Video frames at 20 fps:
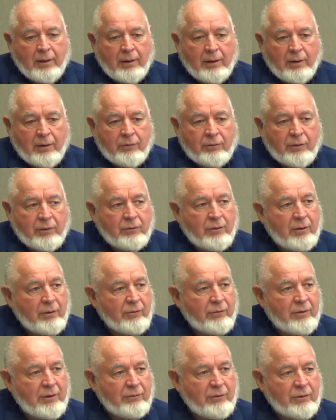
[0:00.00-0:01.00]

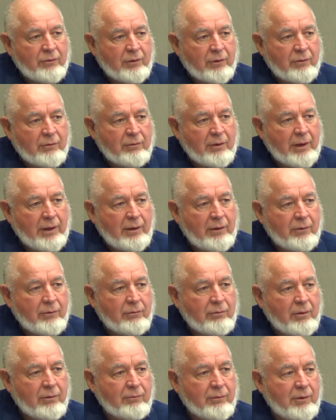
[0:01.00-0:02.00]
$676,000 is
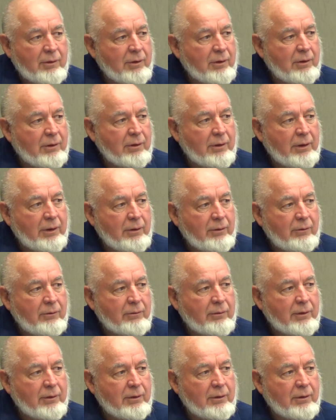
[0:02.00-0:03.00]
what we're into
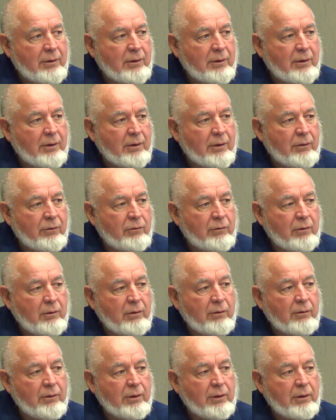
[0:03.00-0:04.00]
it.
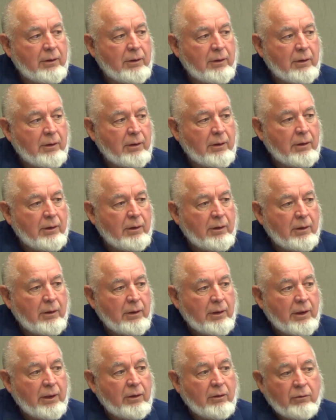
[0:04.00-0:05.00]
So
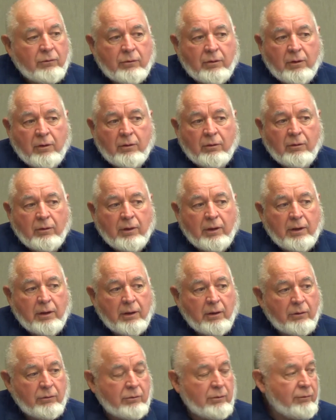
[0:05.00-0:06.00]
it goes to court, it
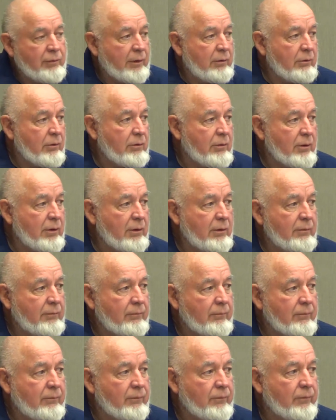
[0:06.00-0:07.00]
goes to federal court,
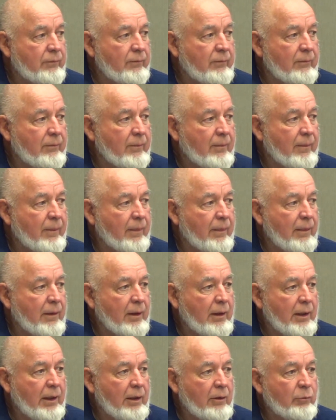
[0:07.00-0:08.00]

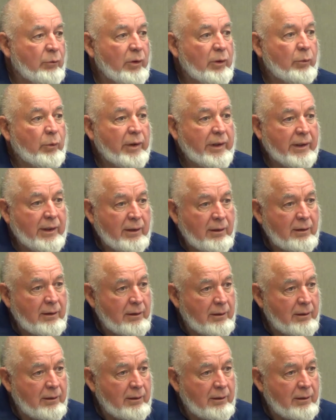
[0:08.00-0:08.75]
and we win.